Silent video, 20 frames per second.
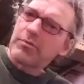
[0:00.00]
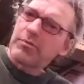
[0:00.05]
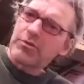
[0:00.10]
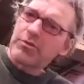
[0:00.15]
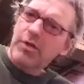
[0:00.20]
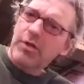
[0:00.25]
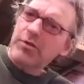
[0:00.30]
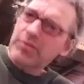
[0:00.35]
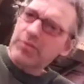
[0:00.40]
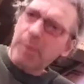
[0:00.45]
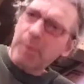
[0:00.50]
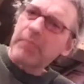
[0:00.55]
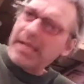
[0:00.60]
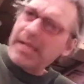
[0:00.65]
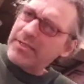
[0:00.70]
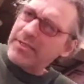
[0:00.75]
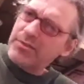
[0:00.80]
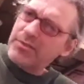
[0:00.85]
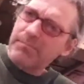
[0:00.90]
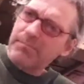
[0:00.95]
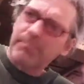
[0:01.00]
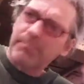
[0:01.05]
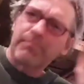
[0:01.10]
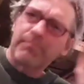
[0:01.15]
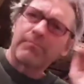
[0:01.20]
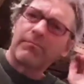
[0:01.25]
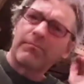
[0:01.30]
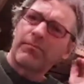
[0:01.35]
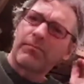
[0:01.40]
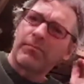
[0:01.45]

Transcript: Start someplace,